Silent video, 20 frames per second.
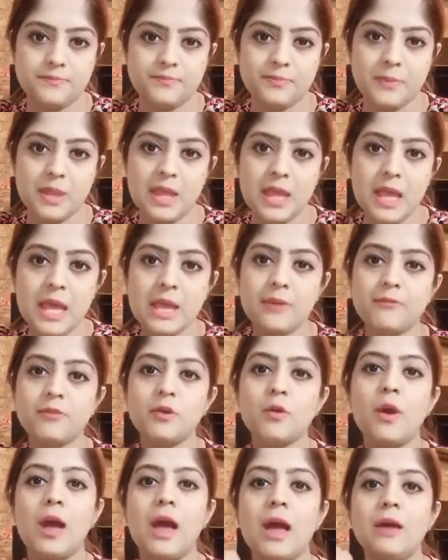If you
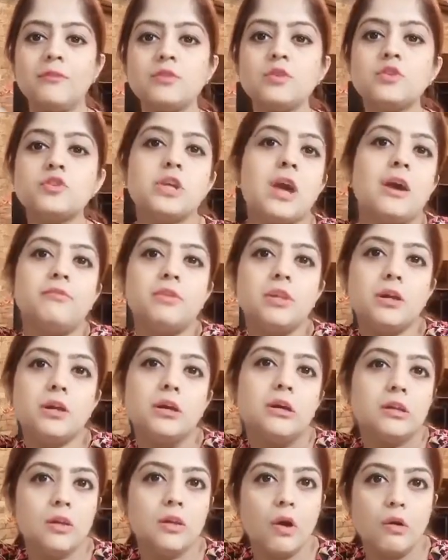have to travel a
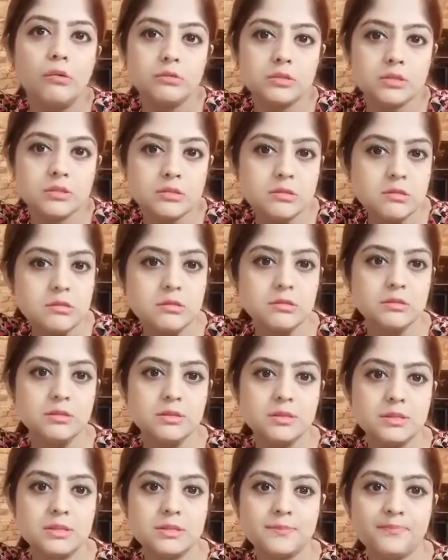long
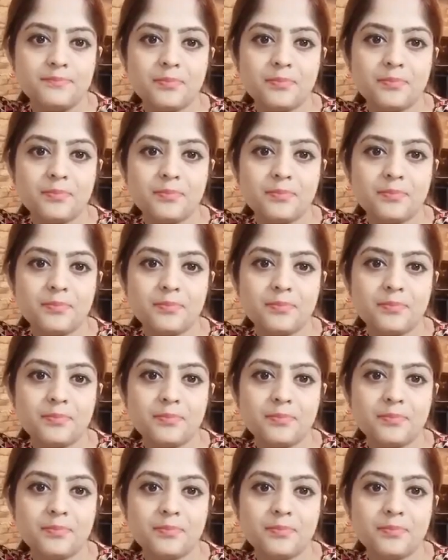distance,